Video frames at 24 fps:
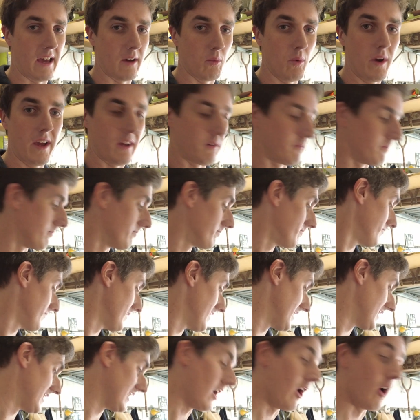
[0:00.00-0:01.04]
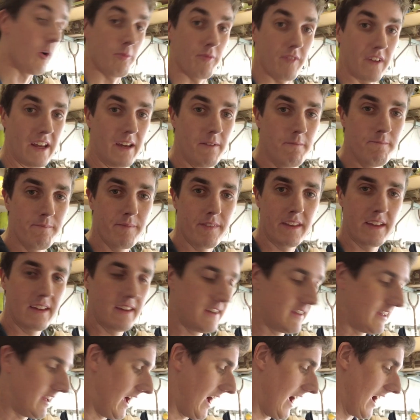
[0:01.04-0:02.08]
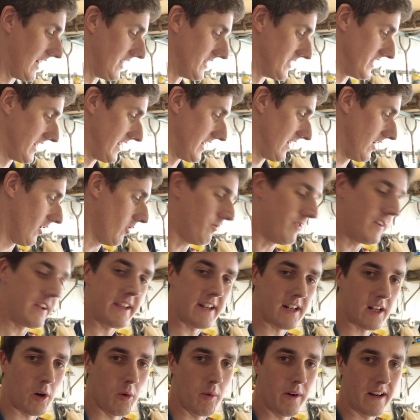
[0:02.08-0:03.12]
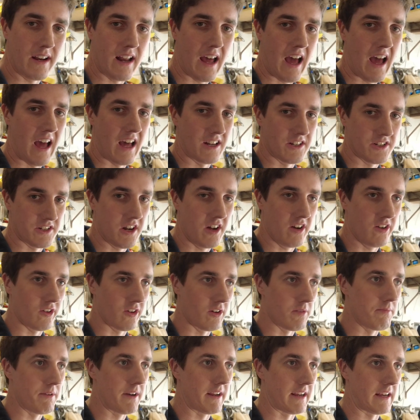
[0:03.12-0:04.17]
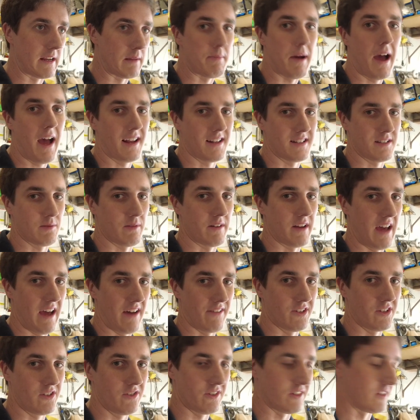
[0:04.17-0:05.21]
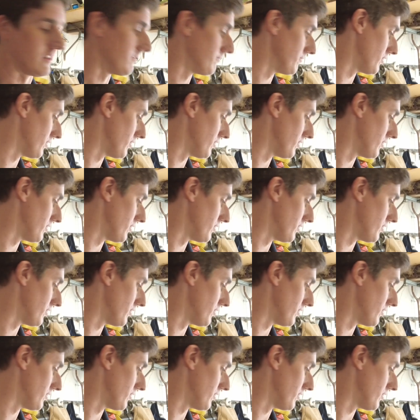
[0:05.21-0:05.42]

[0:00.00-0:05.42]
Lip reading: wing. hopefully. And hopefully it'll go in and not look completely pants when I have it done.